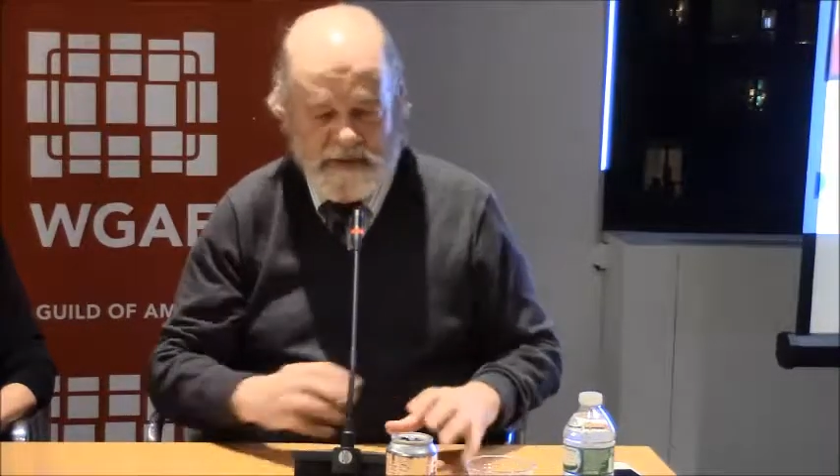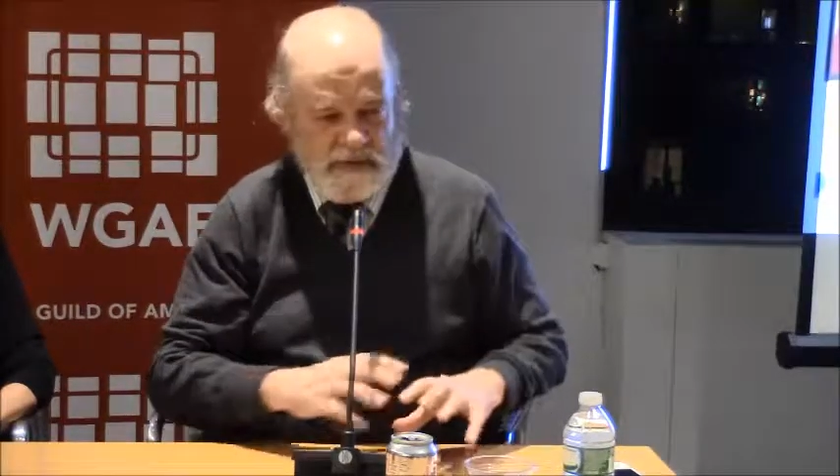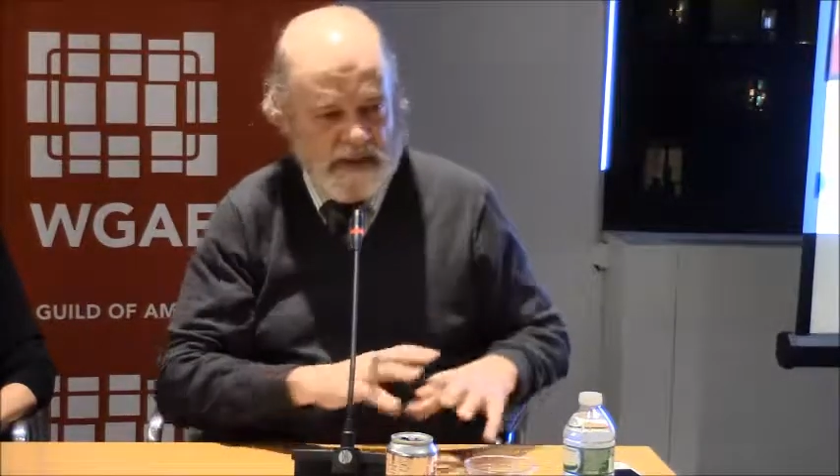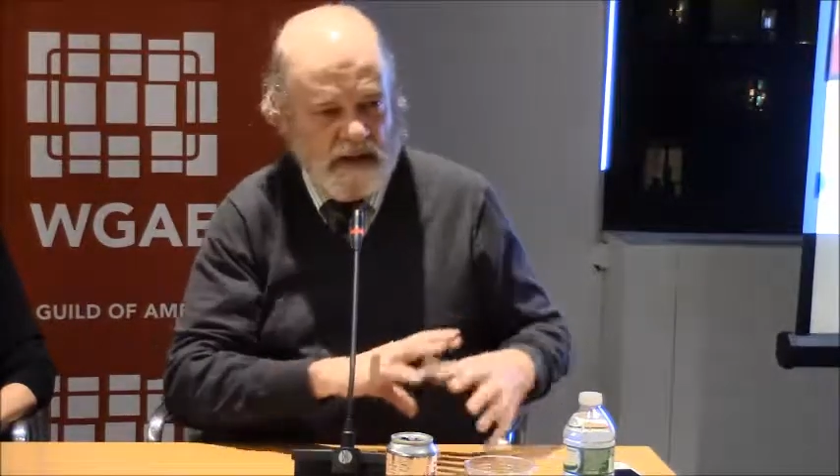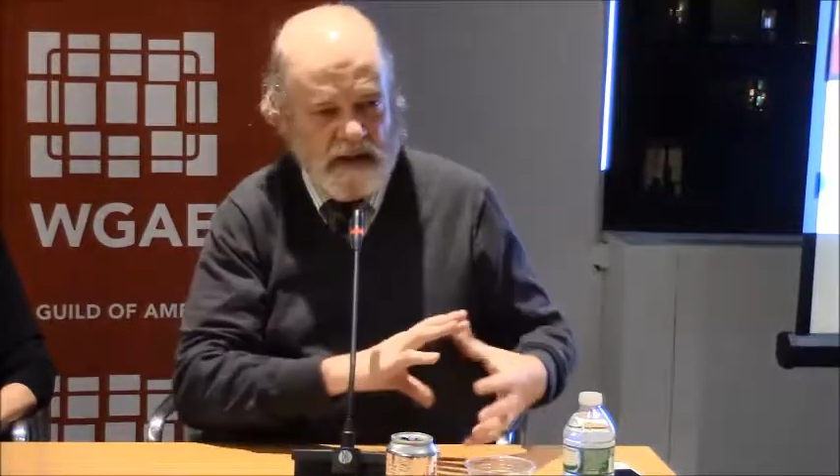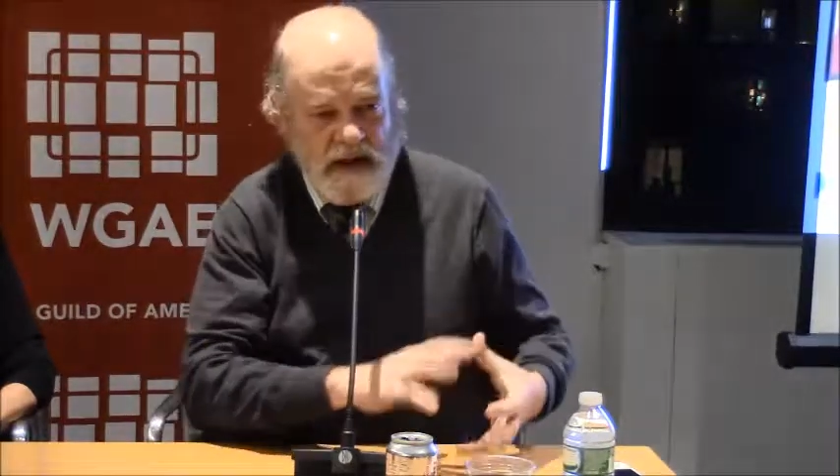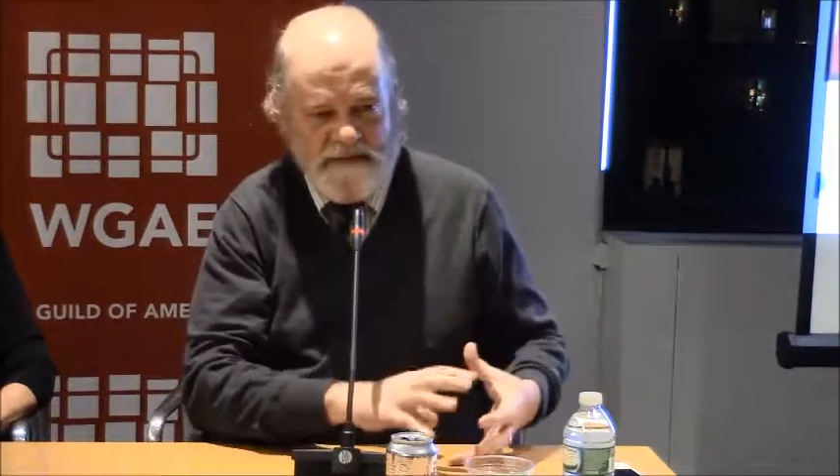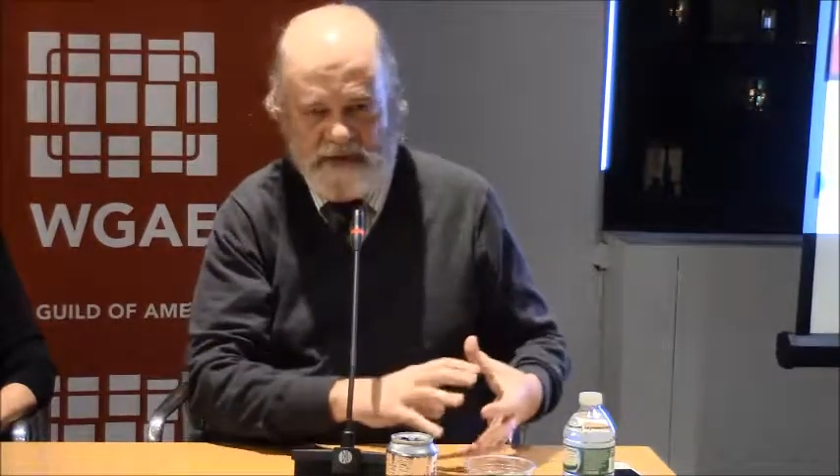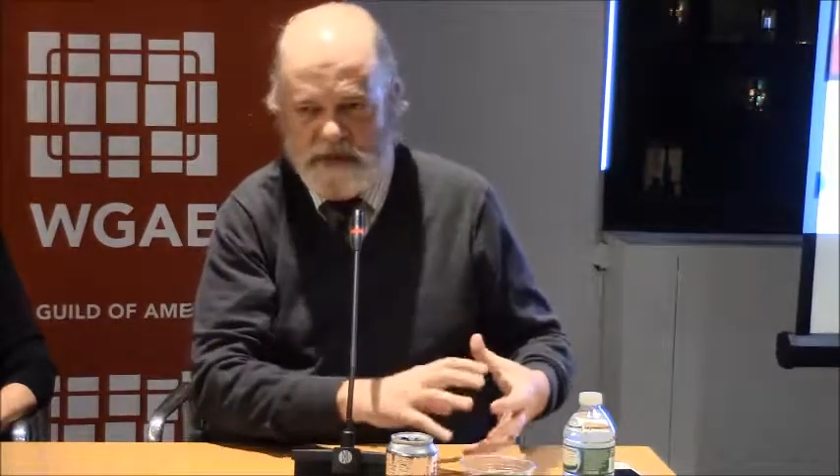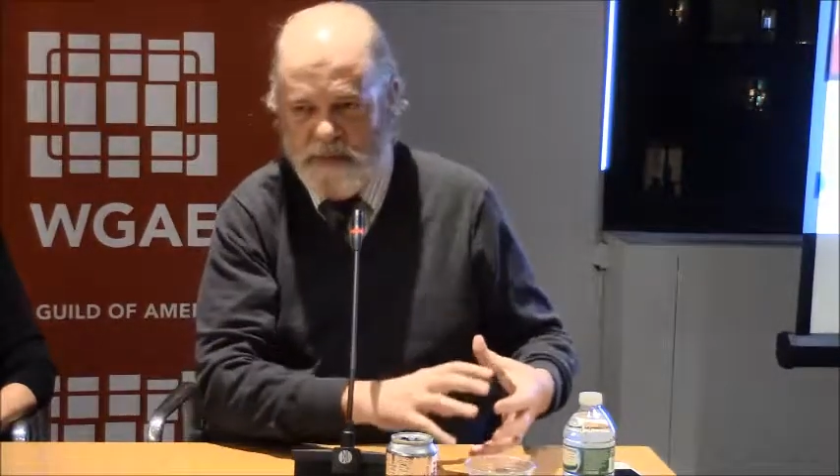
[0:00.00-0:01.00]
but the love
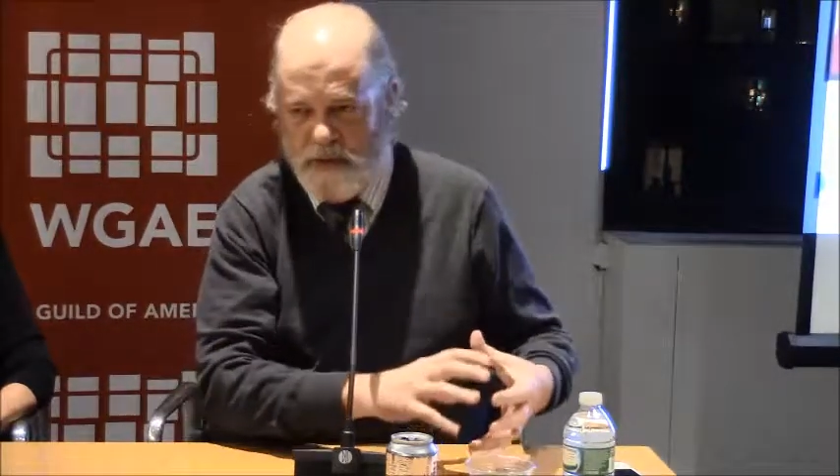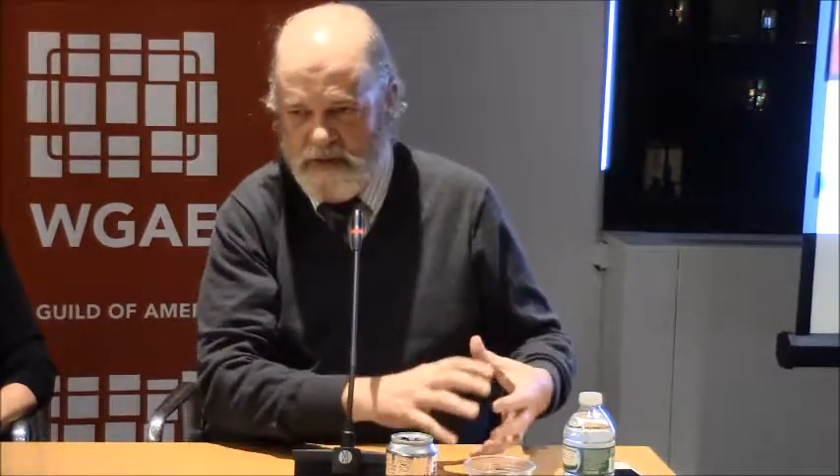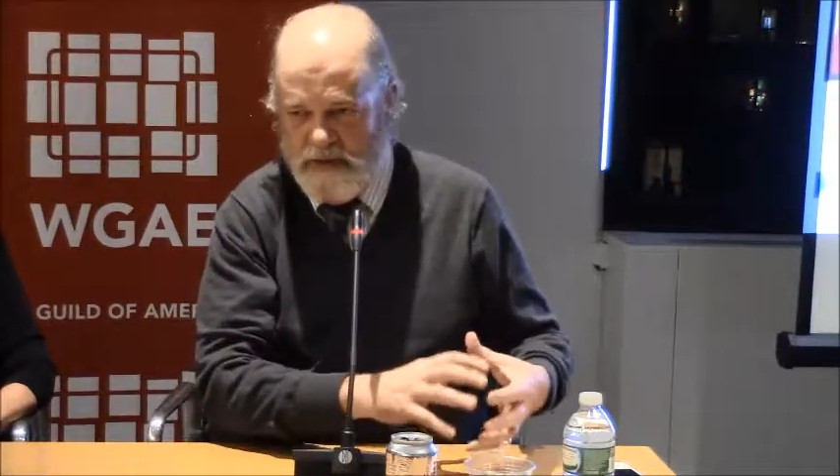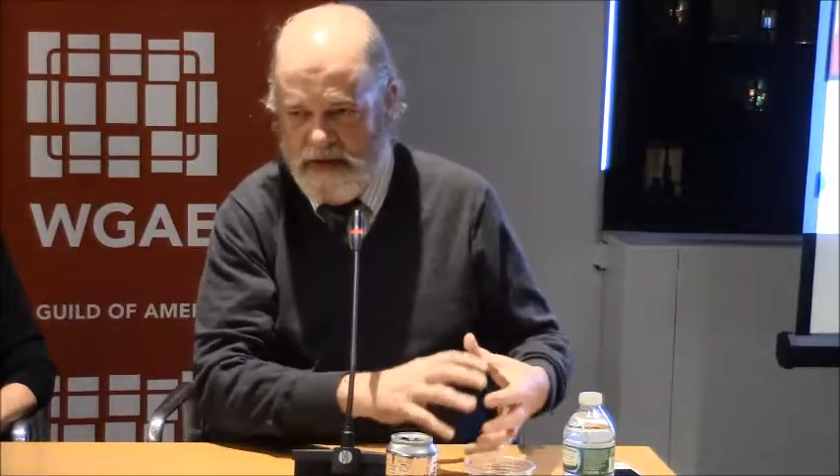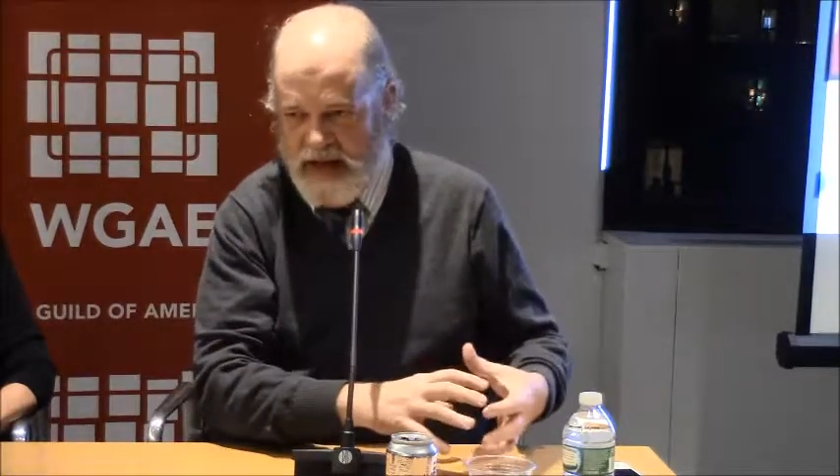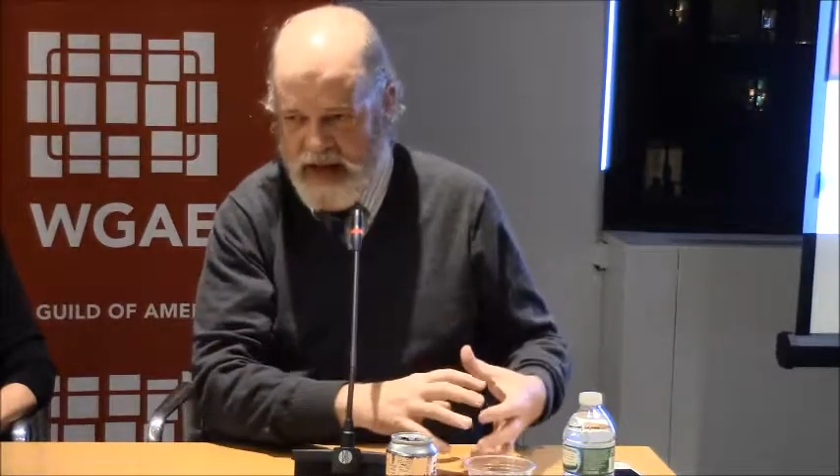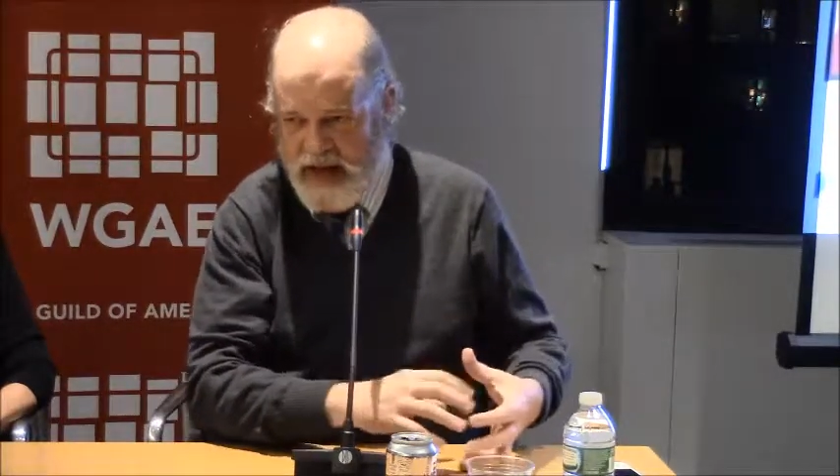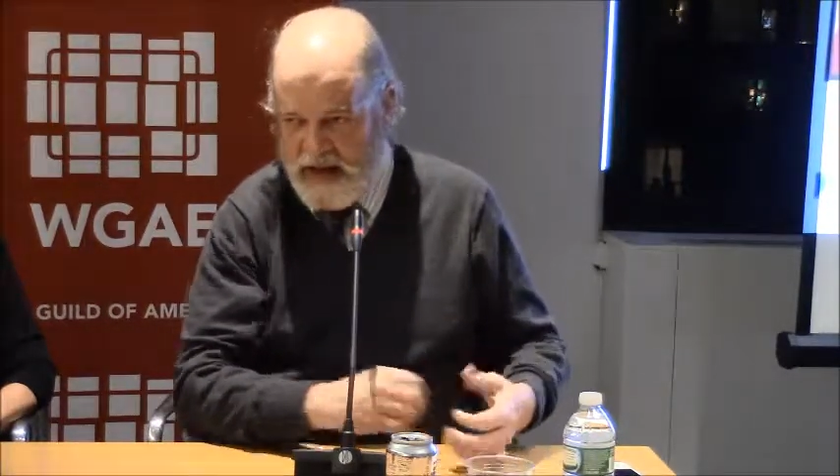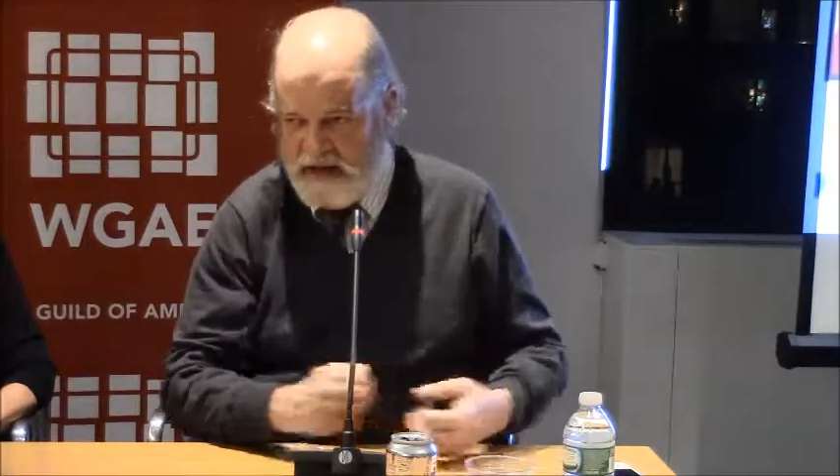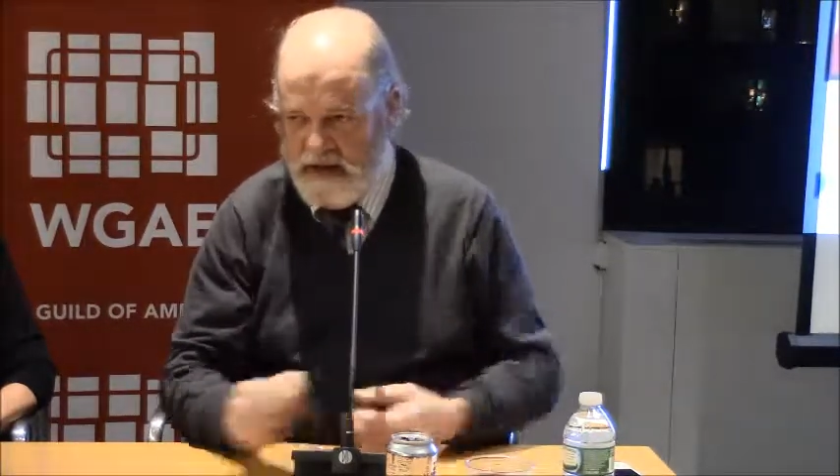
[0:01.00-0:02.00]
and support that they had